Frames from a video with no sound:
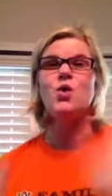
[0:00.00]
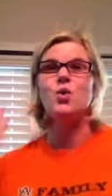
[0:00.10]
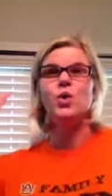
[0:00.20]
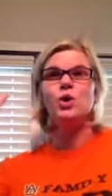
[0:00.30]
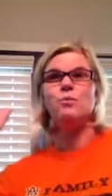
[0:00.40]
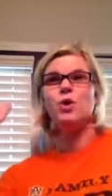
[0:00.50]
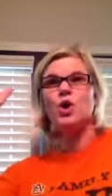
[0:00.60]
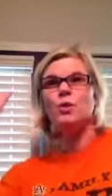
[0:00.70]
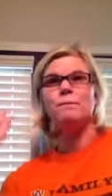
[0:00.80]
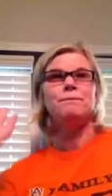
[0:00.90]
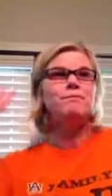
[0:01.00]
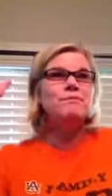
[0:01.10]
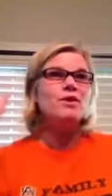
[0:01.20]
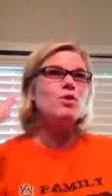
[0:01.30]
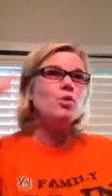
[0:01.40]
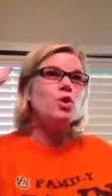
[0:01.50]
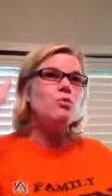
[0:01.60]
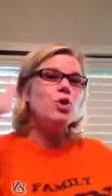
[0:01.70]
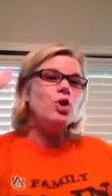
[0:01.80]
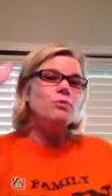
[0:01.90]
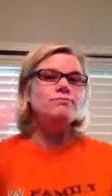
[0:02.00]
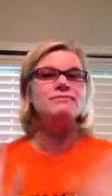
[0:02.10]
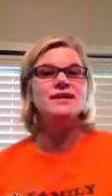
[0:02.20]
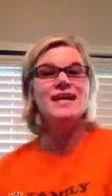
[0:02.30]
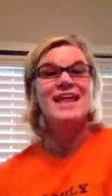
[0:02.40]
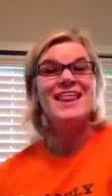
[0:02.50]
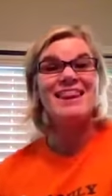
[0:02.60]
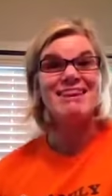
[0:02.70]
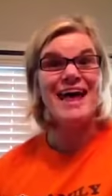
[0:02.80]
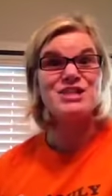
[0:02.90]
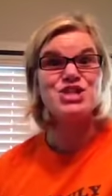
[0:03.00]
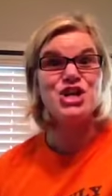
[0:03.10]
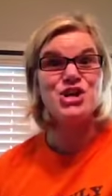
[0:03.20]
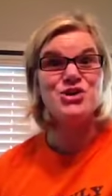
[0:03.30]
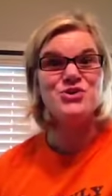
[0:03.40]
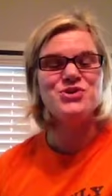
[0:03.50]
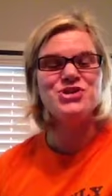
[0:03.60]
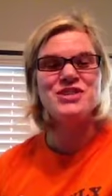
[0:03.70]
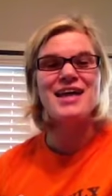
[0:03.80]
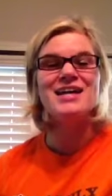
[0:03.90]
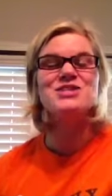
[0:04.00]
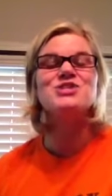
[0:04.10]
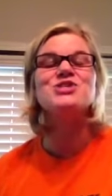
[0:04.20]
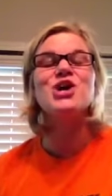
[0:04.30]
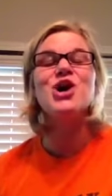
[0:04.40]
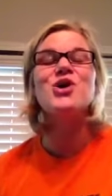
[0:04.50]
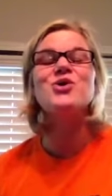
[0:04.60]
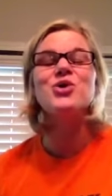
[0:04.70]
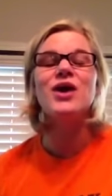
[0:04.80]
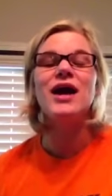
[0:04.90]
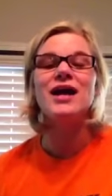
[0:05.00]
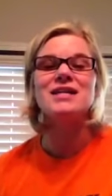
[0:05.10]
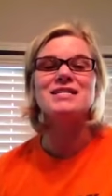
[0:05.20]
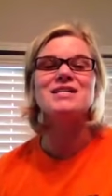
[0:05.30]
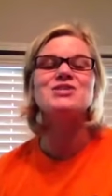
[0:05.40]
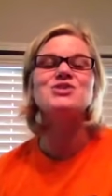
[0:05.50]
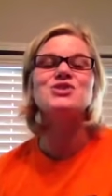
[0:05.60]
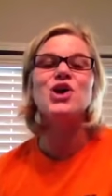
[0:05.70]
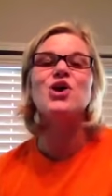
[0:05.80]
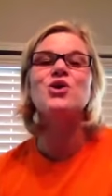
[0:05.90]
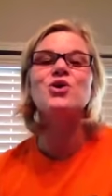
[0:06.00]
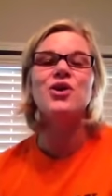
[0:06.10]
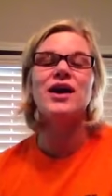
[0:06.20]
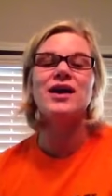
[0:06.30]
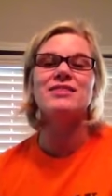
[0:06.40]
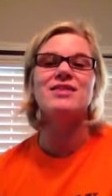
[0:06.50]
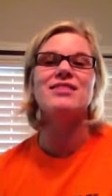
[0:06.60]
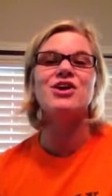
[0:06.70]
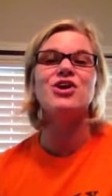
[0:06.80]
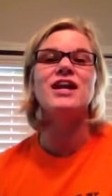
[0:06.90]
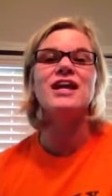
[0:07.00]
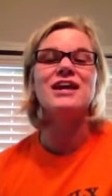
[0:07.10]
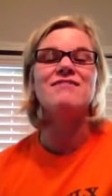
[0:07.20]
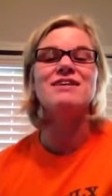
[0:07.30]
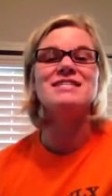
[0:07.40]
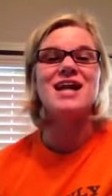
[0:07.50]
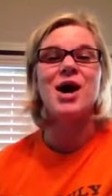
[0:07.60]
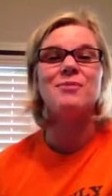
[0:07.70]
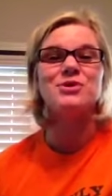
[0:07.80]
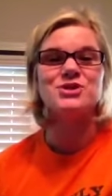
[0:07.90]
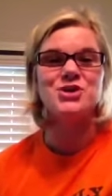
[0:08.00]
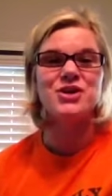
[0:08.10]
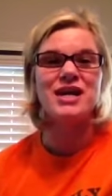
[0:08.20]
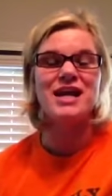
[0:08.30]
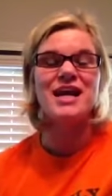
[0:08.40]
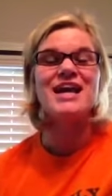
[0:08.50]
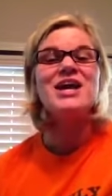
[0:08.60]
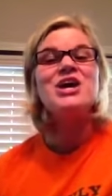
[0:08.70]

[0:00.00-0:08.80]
Whoop, whoop, whoop, whoop. That's huge. That is so great. It is so great that they're going to give us an opportunity